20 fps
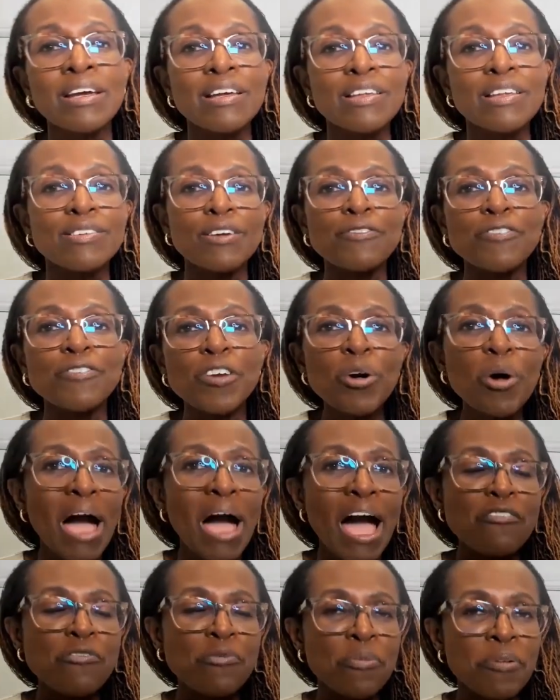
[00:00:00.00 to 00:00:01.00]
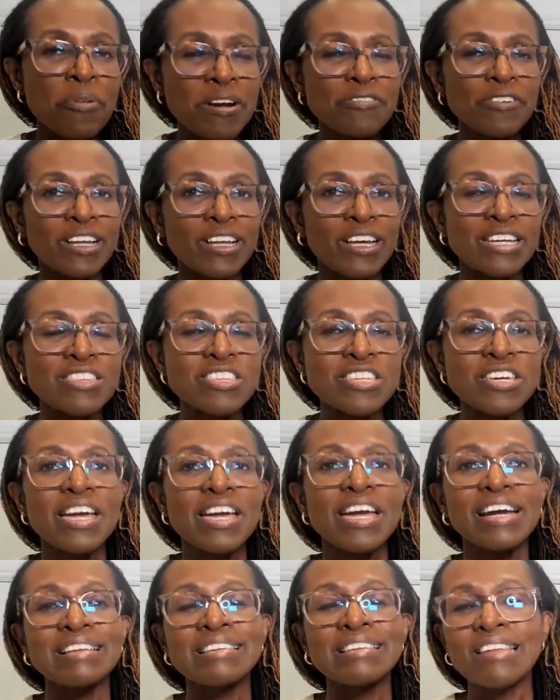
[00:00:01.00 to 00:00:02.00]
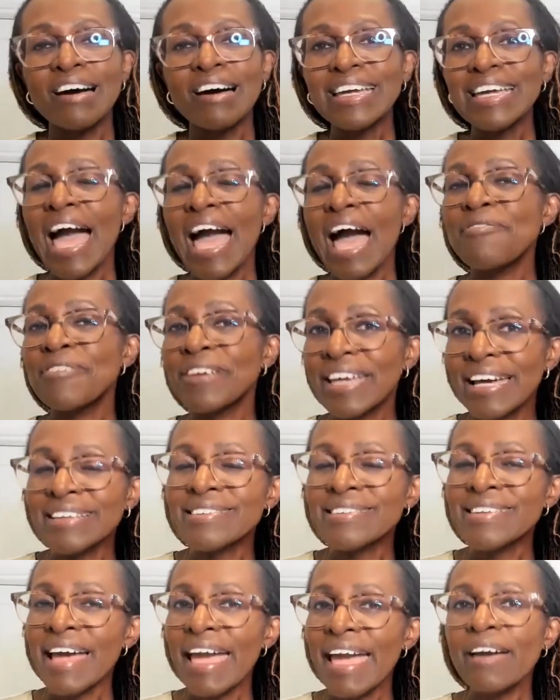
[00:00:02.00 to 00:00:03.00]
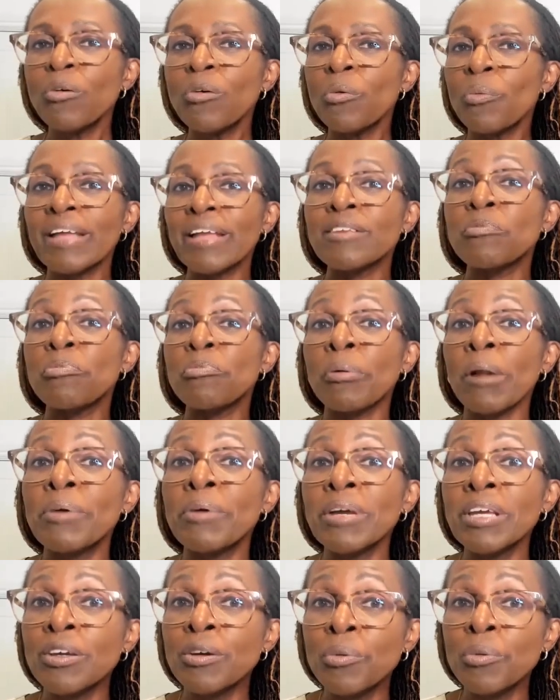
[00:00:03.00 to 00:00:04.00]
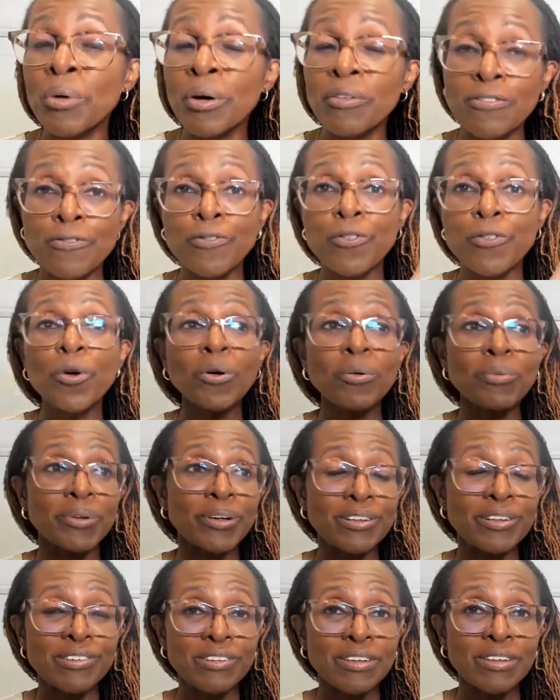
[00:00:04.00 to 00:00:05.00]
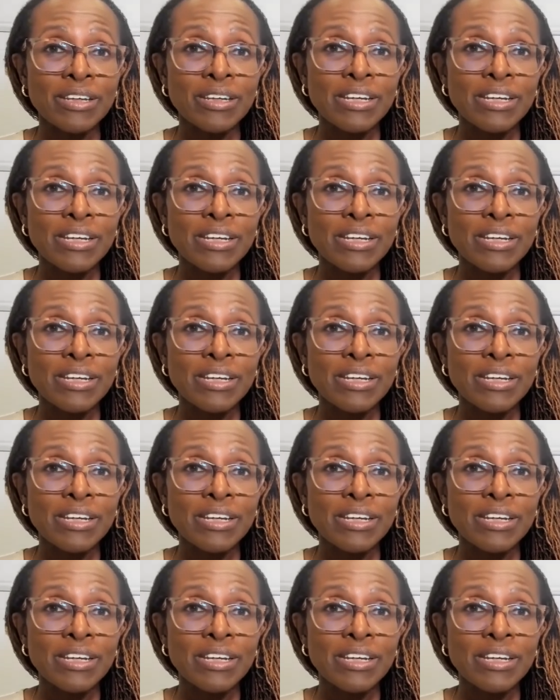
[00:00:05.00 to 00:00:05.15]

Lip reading: So if you have privilege, it's like having a tailwind blowing you forward,